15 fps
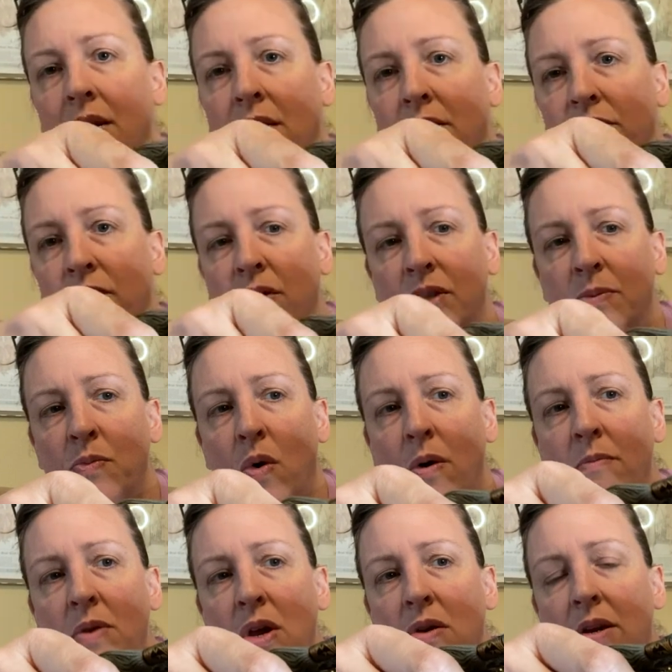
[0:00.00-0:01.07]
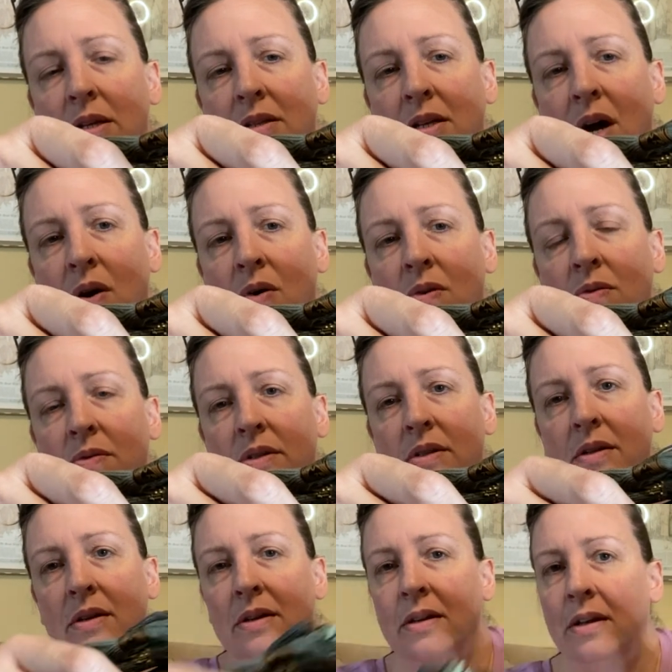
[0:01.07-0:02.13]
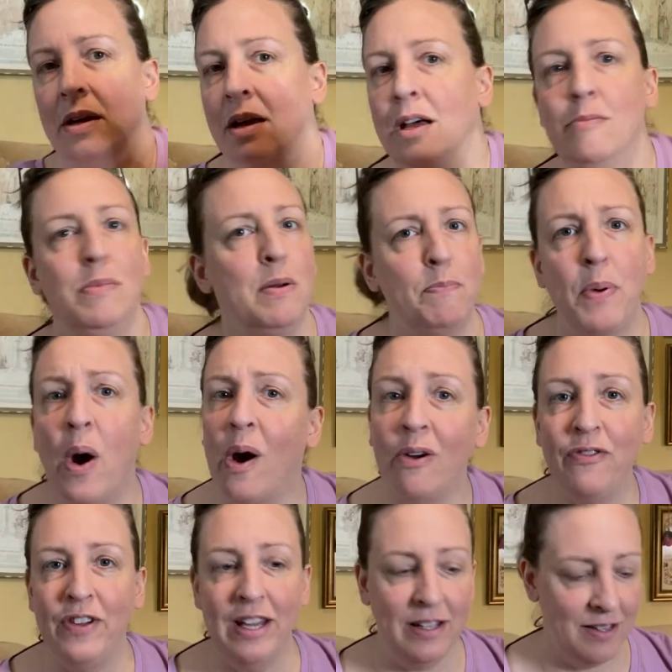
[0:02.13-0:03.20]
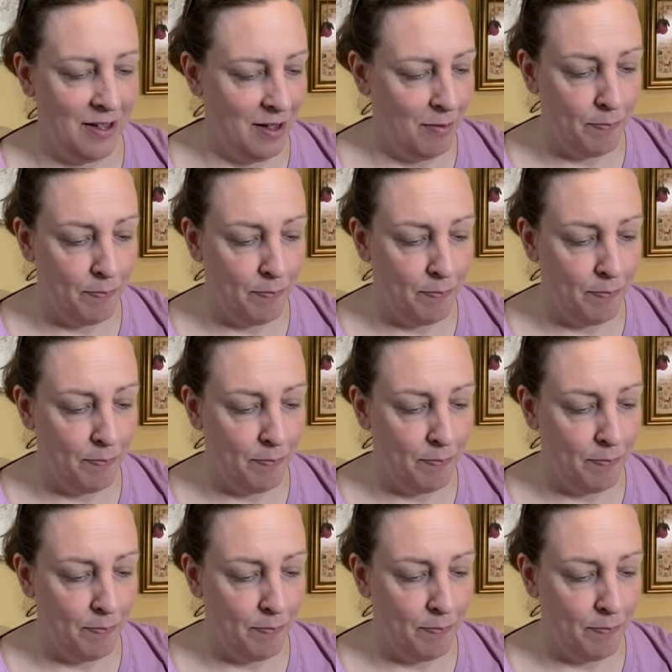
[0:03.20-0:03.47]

So it's more muted tones, but perfect.